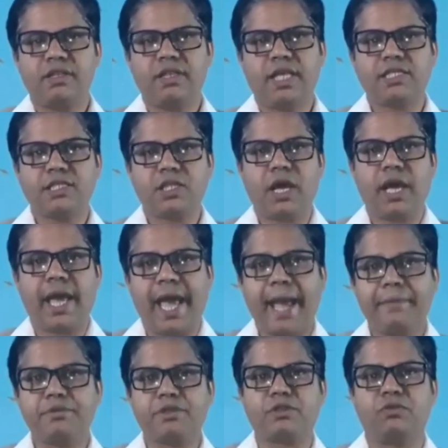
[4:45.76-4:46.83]
there's the
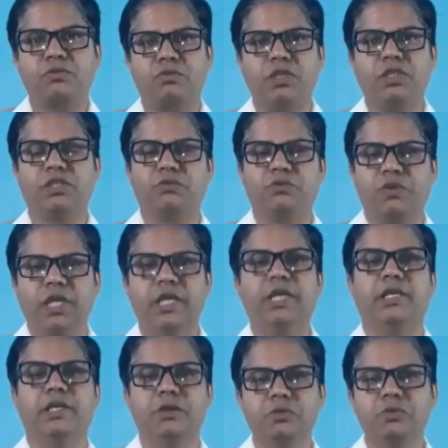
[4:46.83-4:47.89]
apps which we
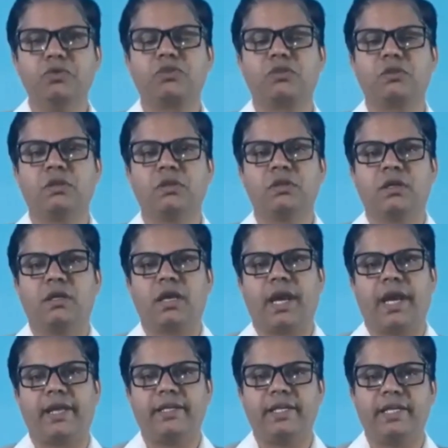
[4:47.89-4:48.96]
use,
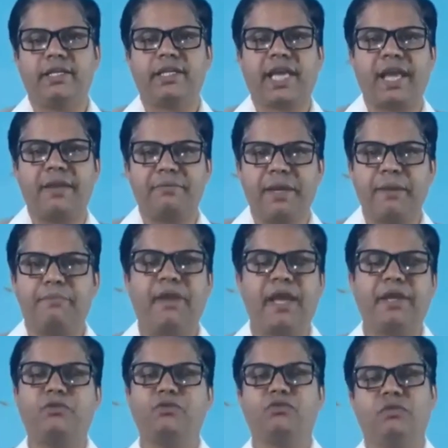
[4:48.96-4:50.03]
and it can be
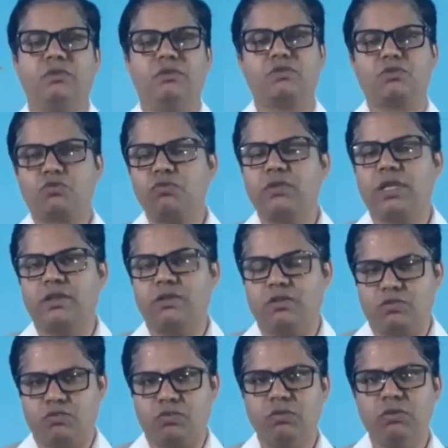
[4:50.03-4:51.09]
applied to the student
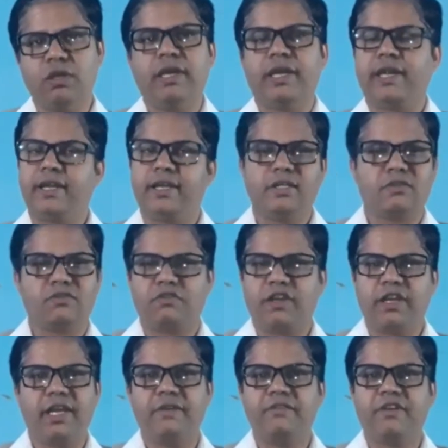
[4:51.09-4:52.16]
also. It is
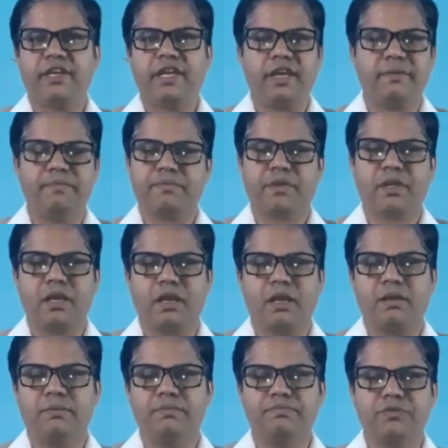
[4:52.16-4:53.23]
very, very
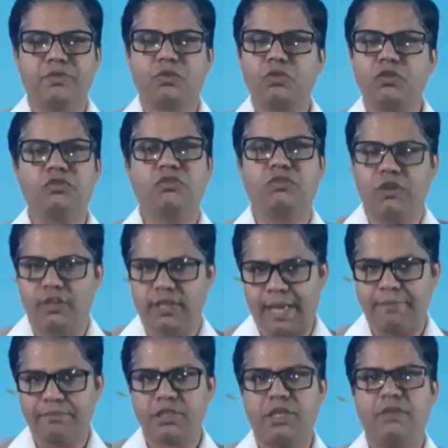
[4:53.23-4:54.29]
good for
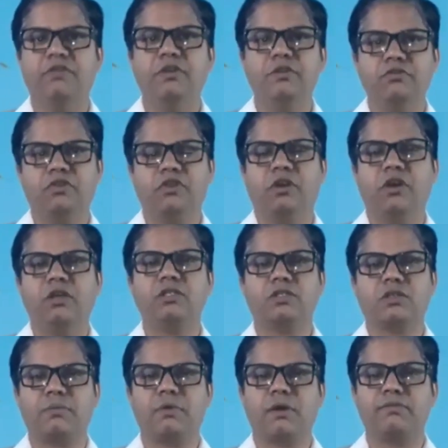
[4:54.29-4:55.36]
them, even for us.
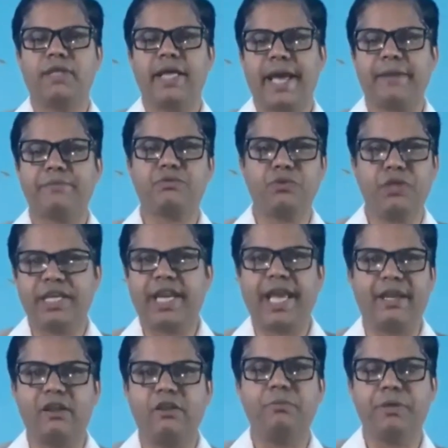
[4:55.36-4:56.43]
Some of the apps we
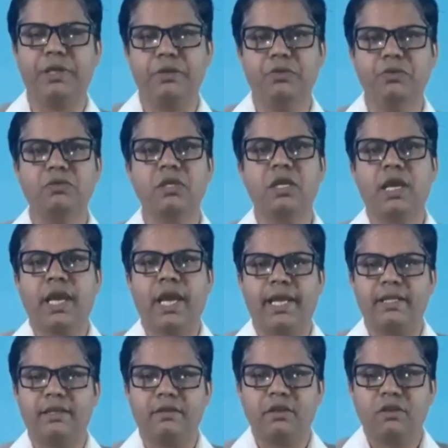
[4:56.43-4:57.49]
cannot be used,
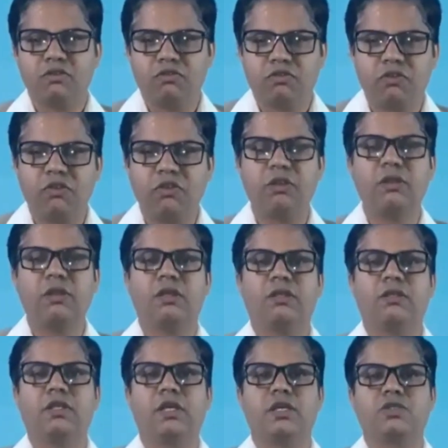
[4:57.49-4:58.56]
and for
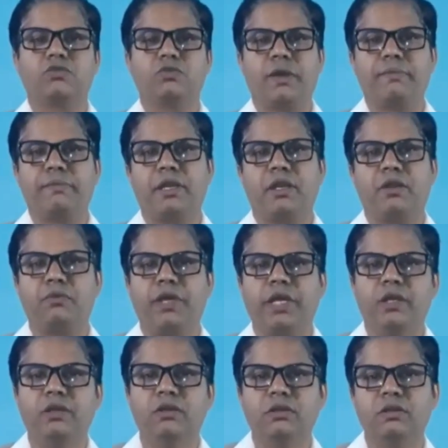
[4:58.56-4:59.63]
this webinar
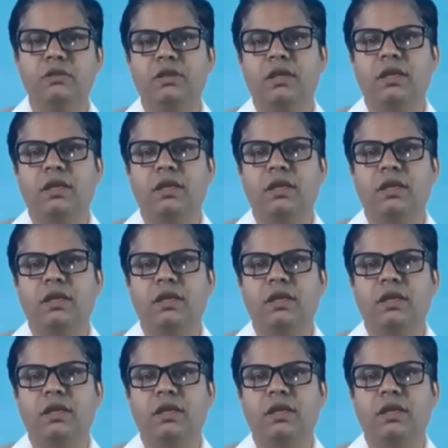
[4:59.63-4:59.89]
we